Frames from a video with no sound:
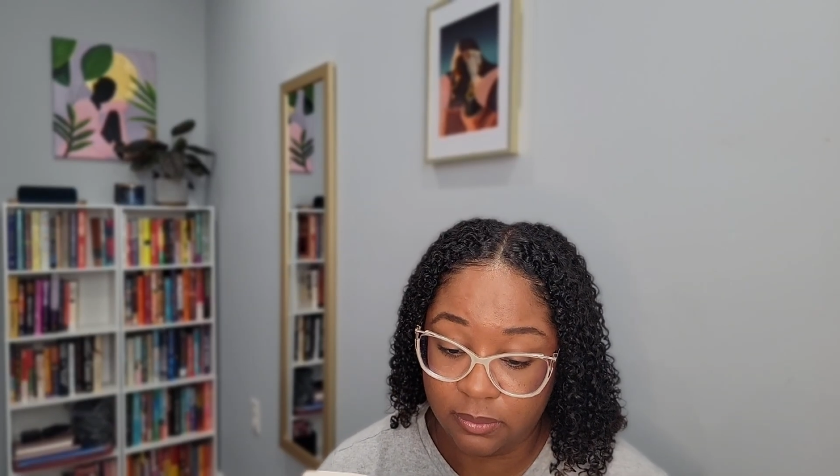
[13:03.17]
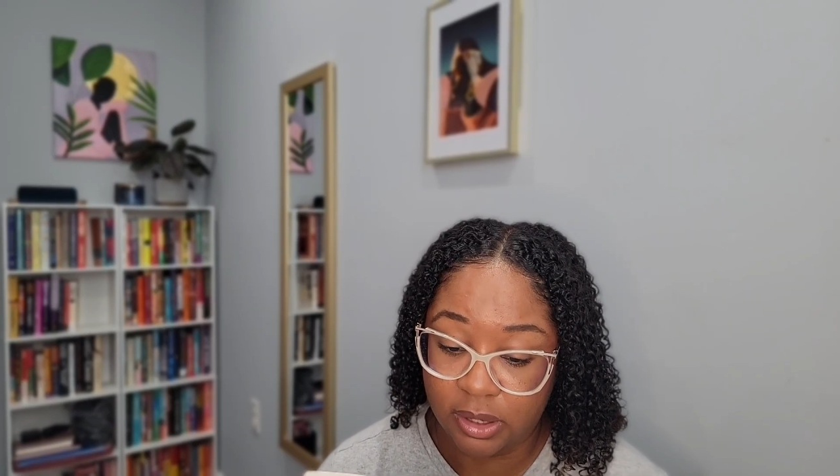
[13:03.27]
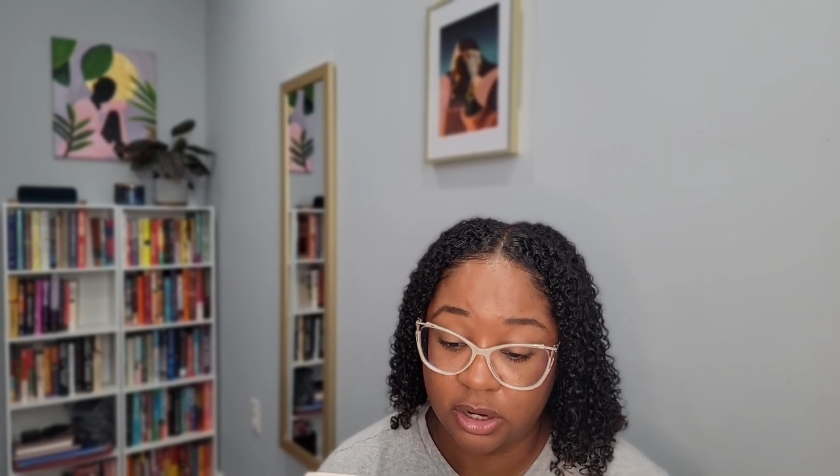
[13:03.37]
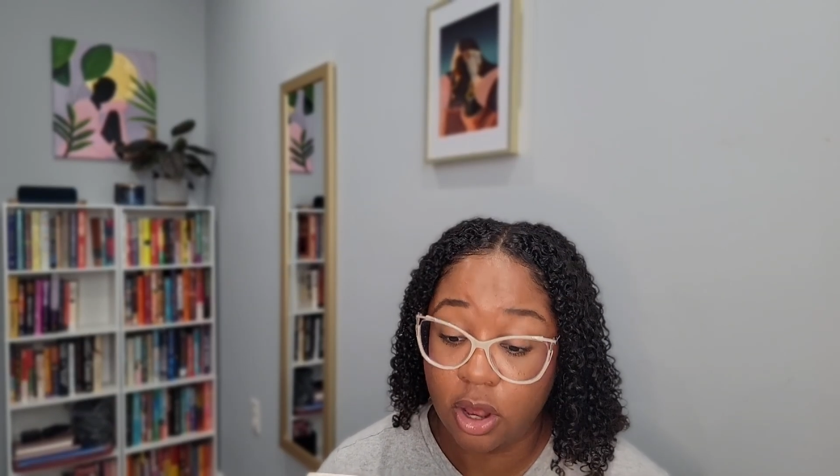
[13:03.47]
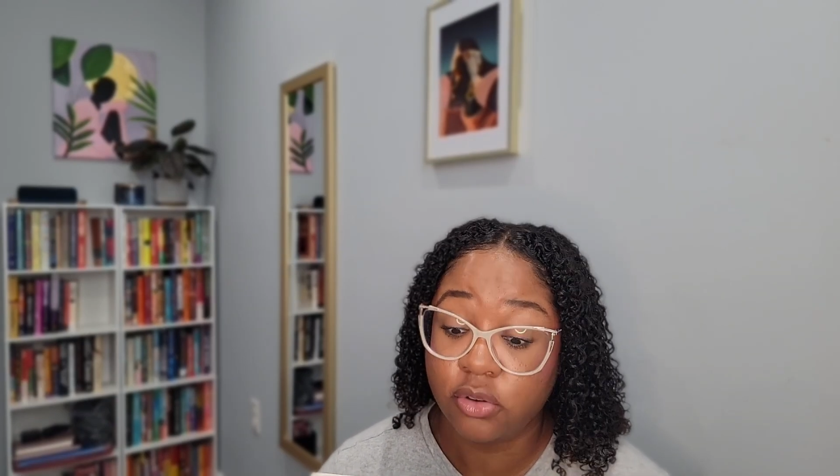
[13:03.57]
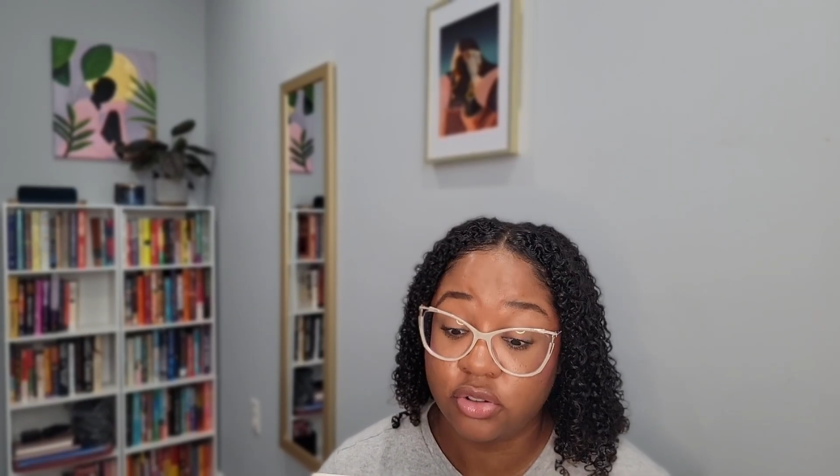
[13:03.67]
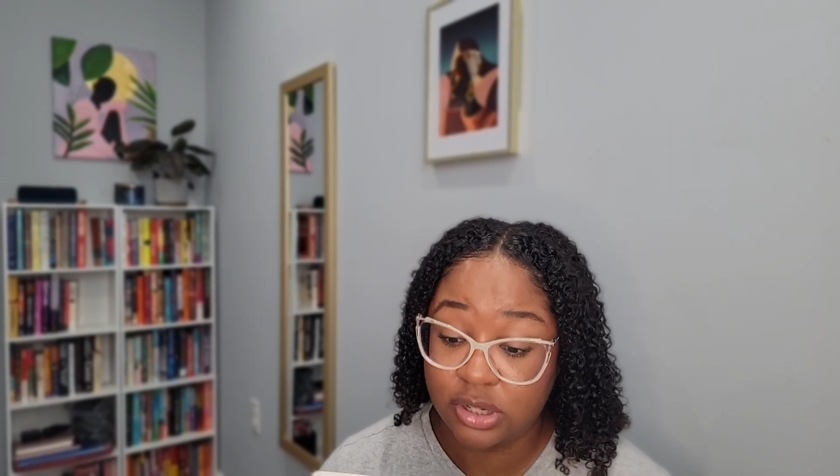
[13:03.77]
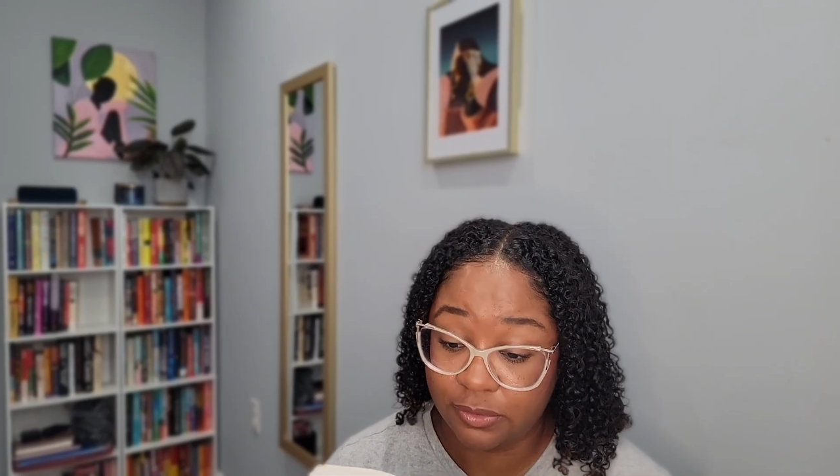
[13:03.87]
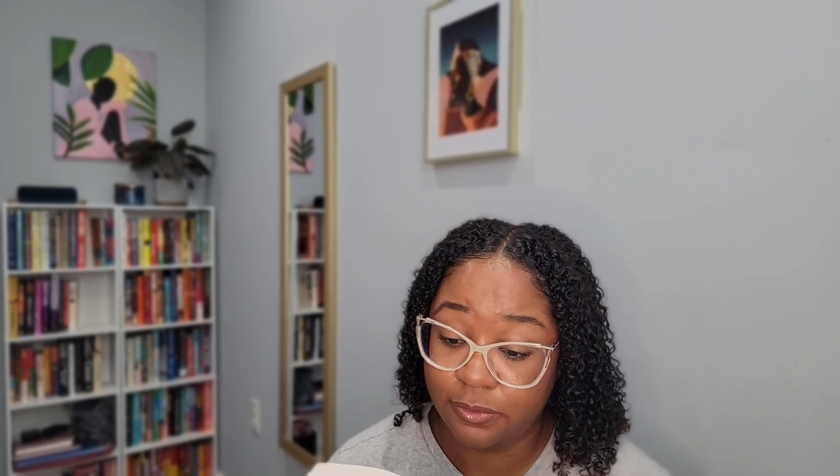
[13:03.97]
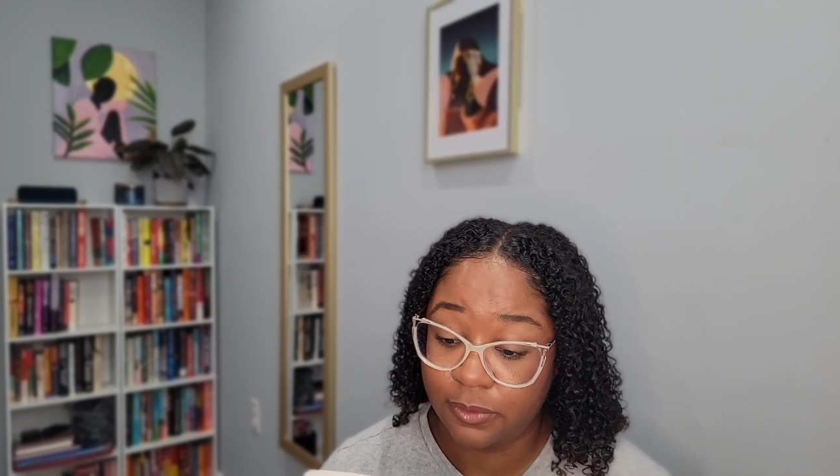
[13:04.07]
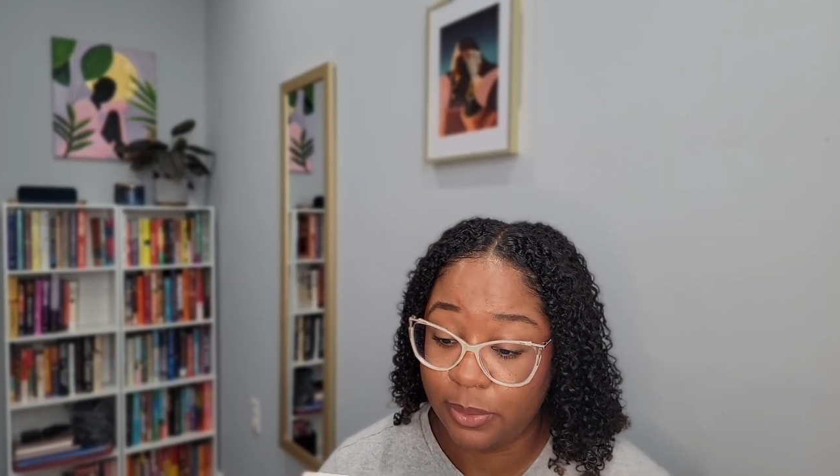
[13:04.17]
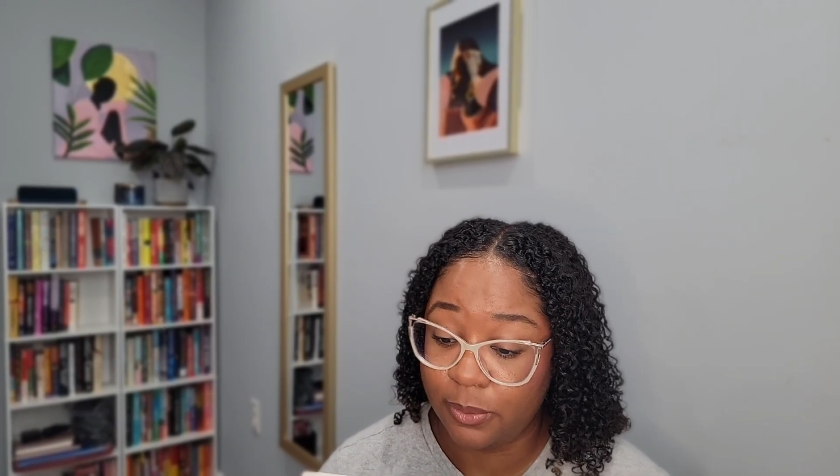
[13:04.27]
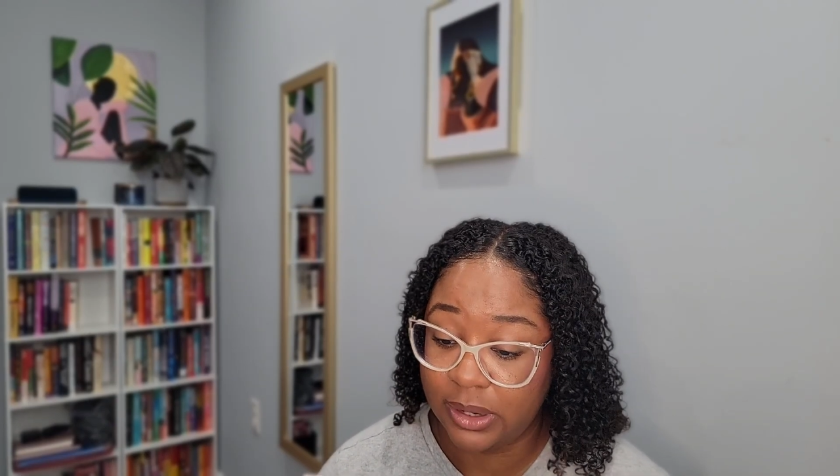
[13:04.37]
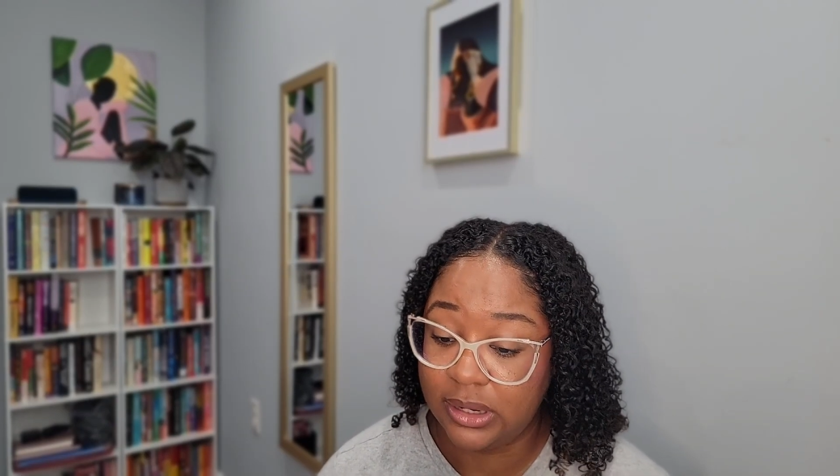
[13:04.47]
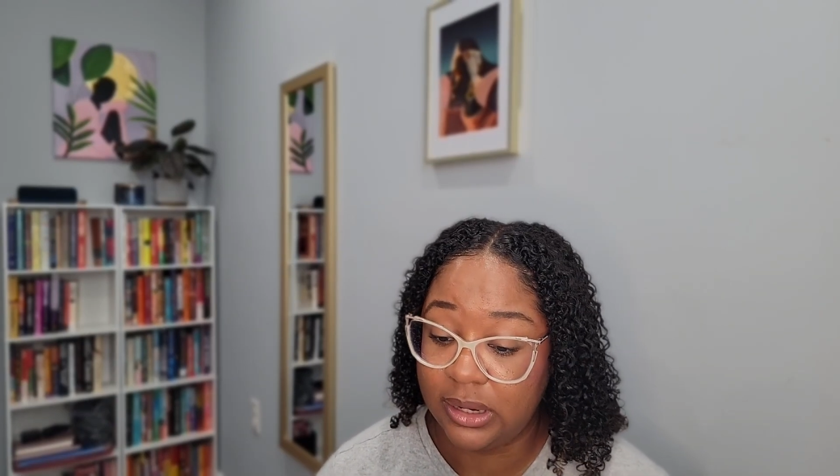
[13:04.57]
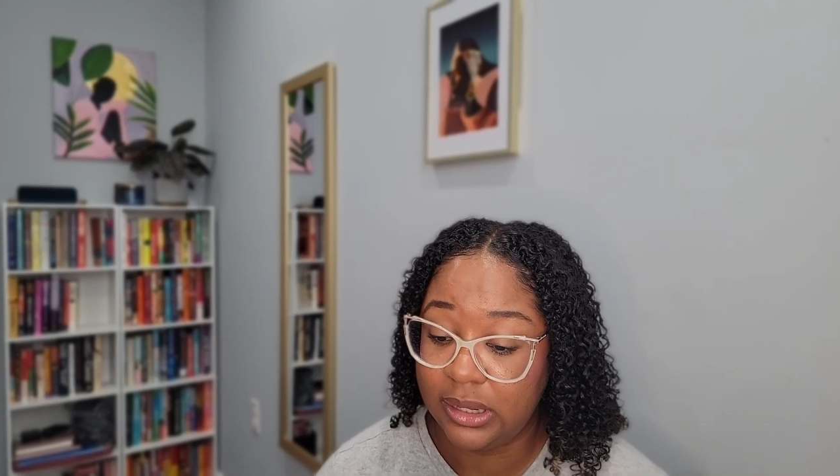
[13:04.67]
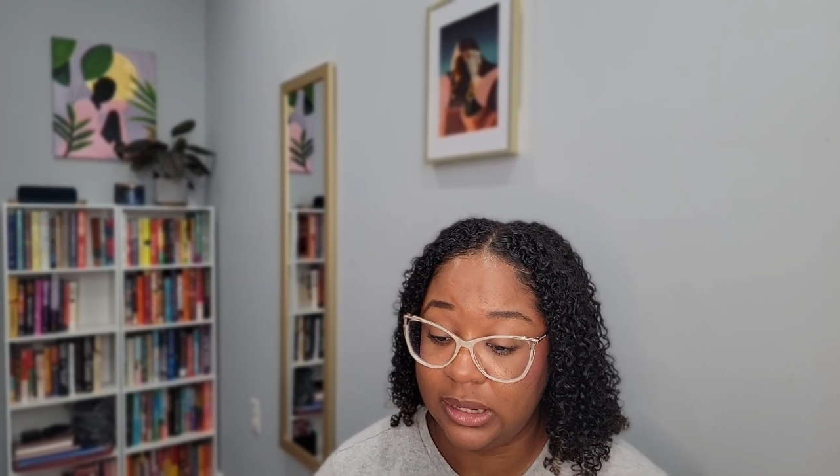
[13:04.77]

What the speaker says: from the one